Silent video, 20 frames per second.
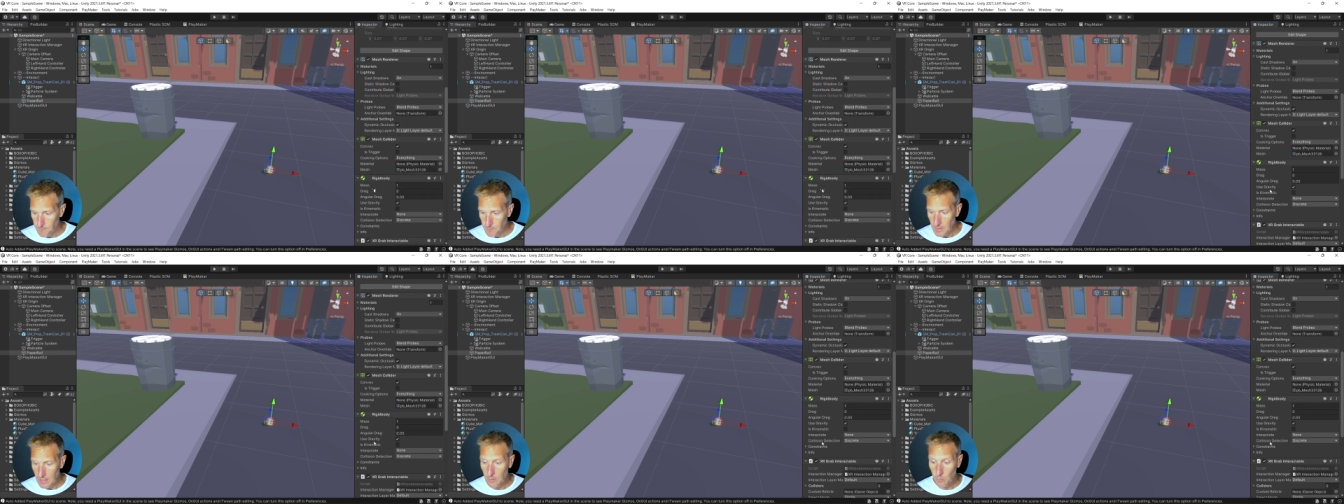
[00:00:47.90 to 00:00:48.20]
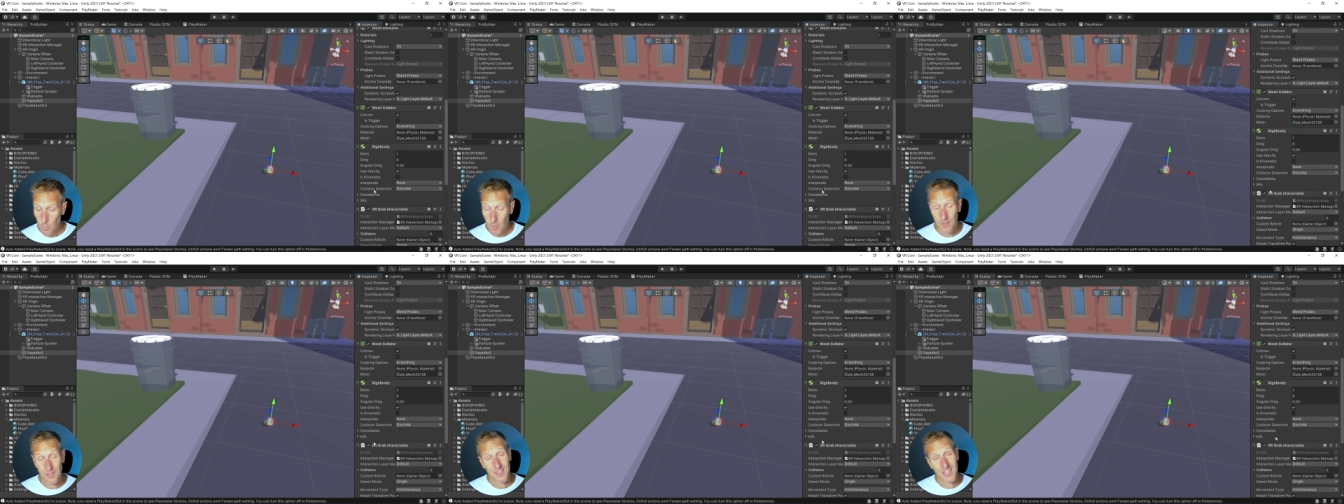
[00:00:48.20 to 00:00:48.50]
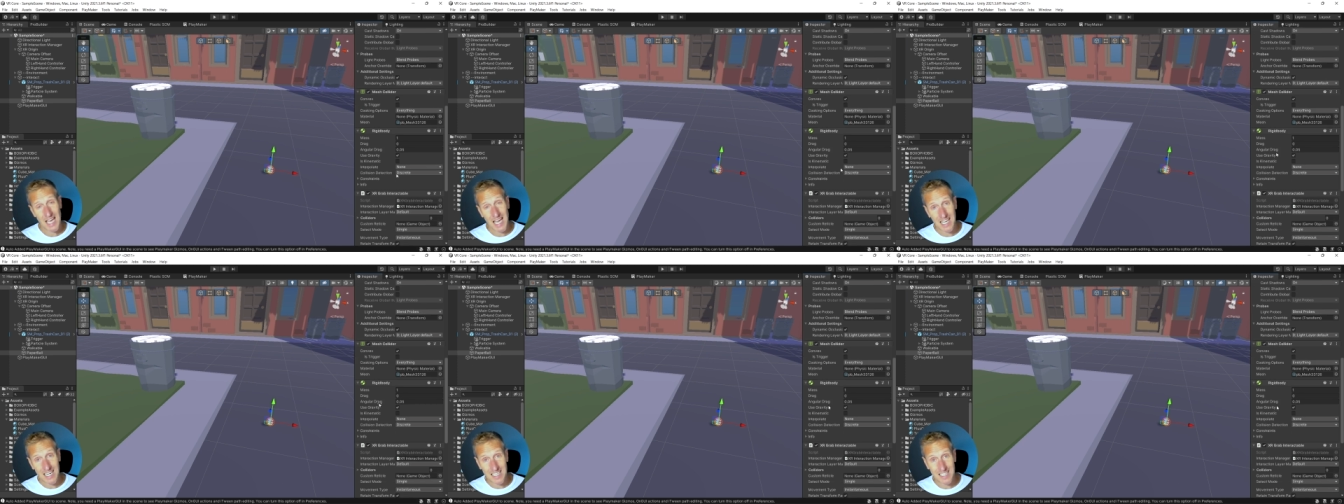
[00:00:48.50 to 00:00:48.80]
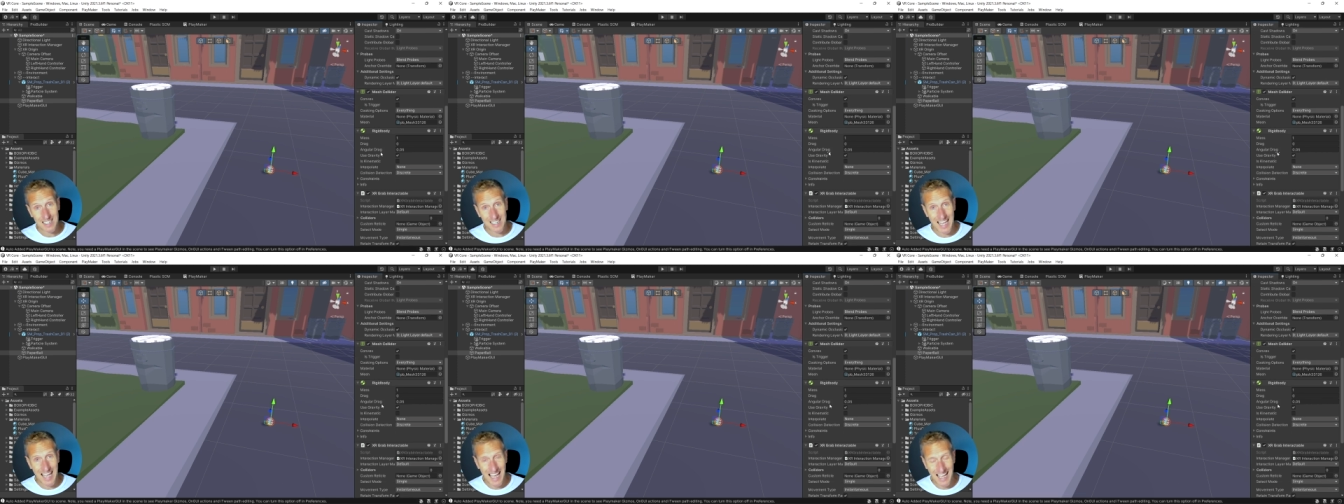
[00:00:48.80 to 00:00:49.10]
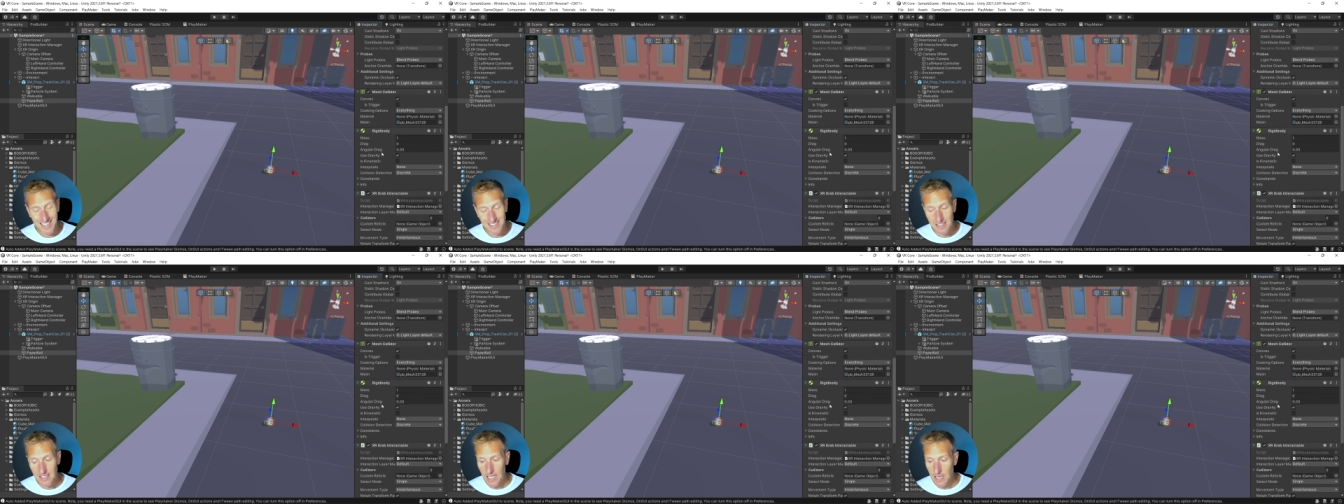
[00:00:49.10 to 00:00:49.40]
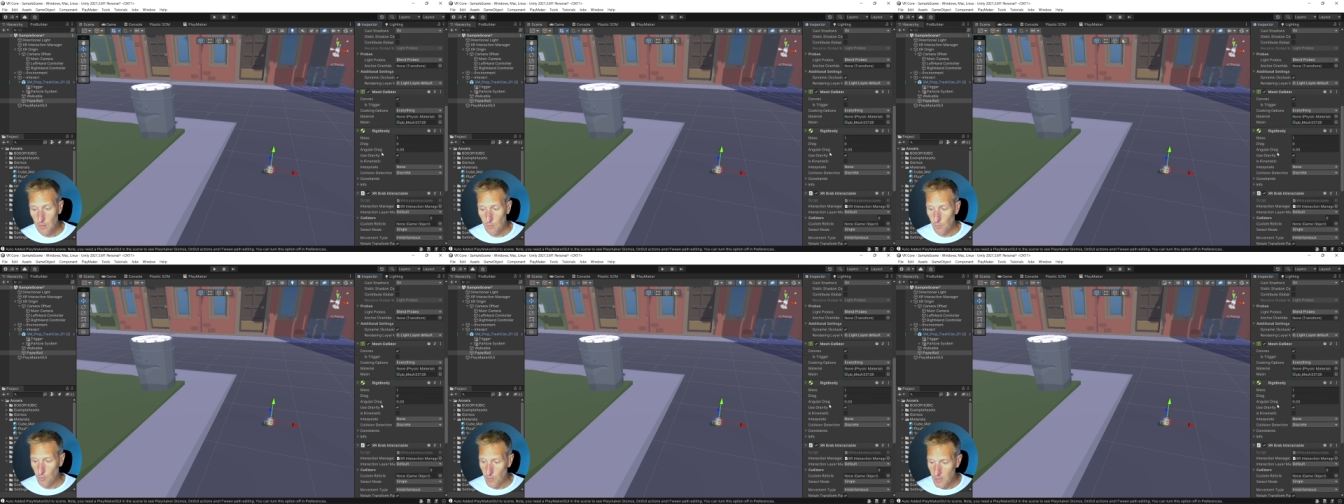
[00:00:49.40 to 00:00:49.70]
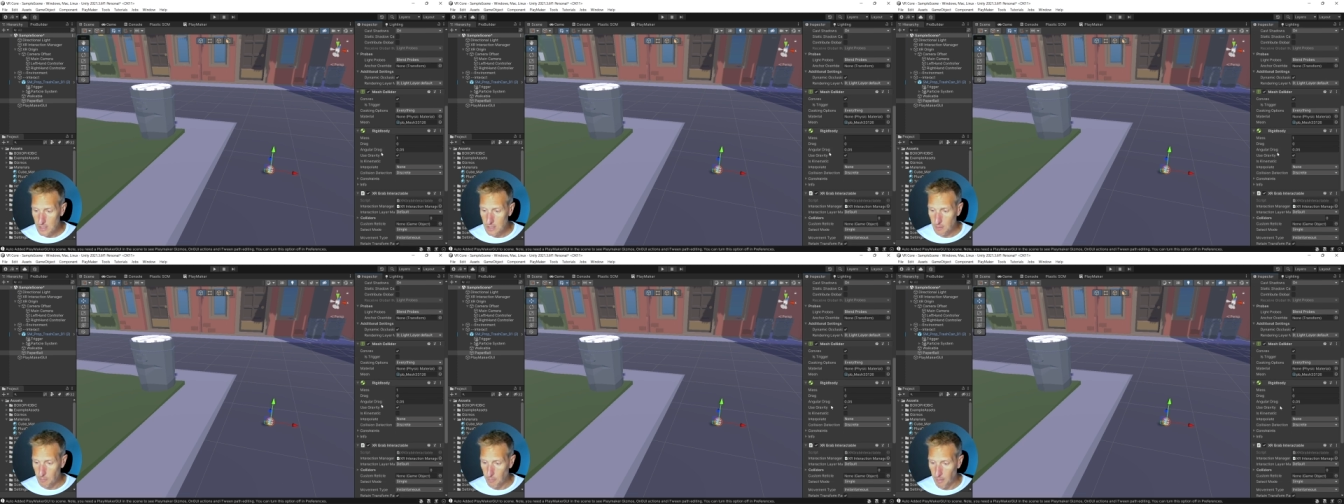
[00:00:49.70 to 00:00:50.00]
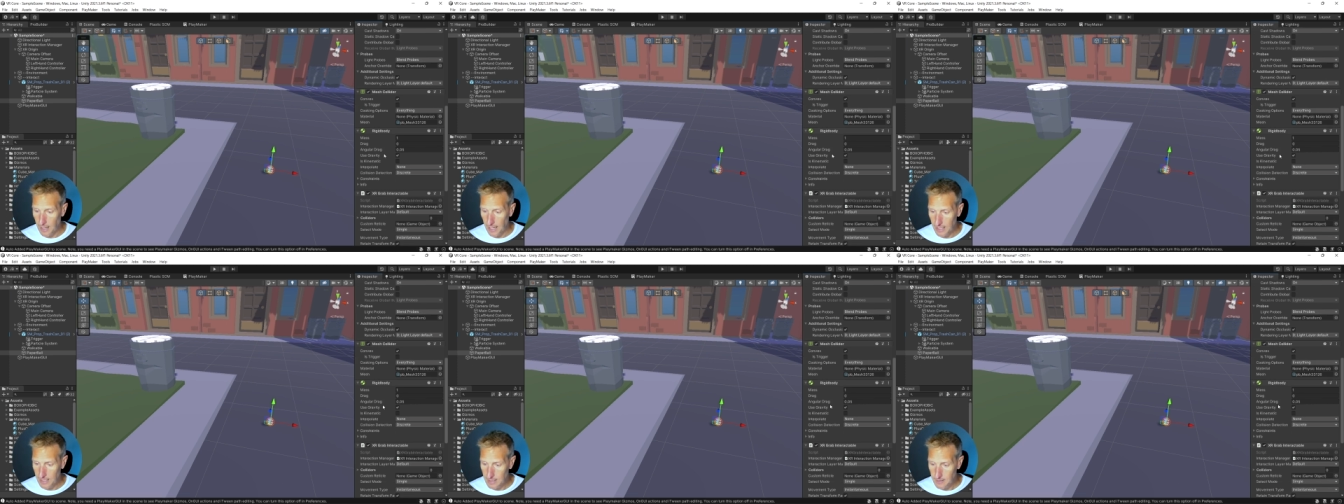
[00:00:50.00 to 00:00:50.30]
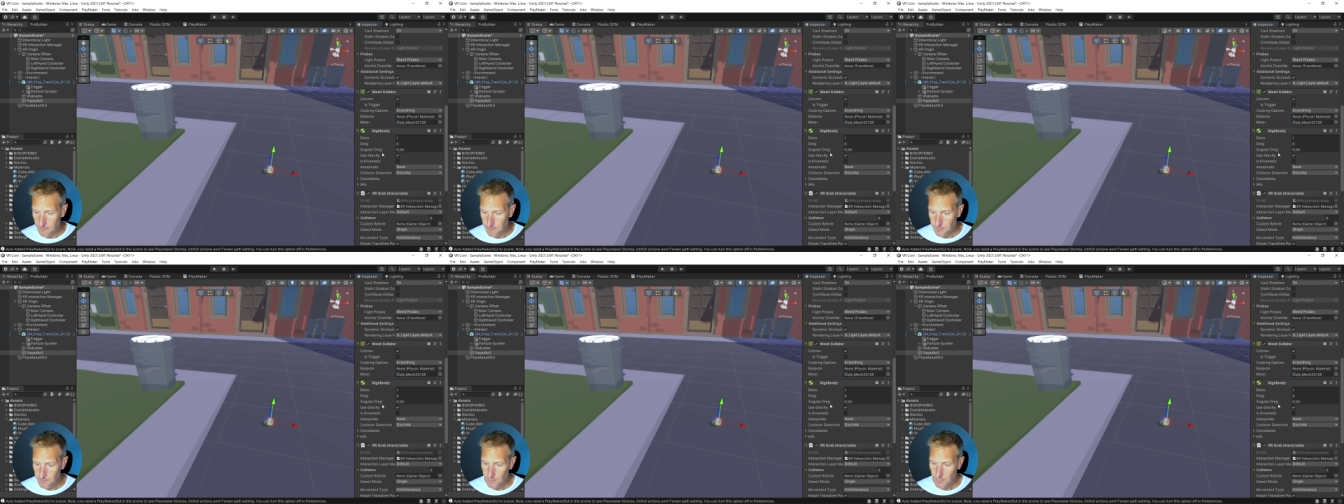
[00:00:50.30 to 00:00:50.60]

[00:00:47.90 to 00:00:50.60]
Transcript: And with that, it adds a rigid body.